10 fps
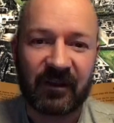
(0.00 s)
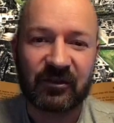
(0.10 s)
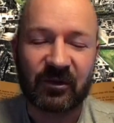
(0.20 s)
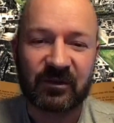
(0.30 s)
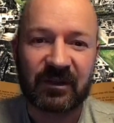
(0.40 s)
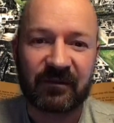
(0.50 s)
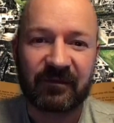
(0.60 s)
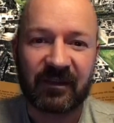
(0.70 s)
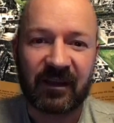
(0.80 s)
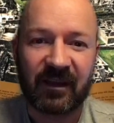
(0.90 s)

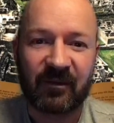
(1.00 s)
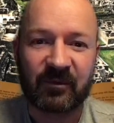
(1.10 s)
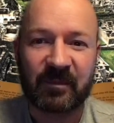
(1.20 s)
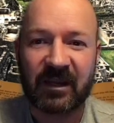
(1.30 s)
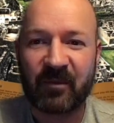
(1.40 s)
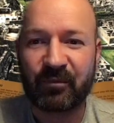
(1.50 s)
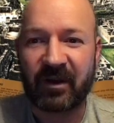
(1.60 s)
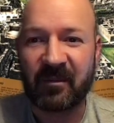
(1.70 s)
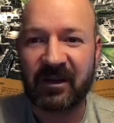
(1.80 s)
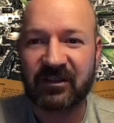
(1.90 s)
Joseph became
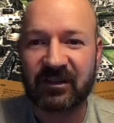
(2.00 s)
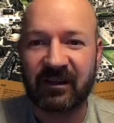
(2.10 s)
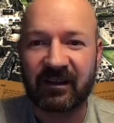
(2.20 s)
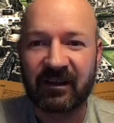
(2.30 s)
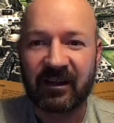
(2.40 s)
Prime Minister.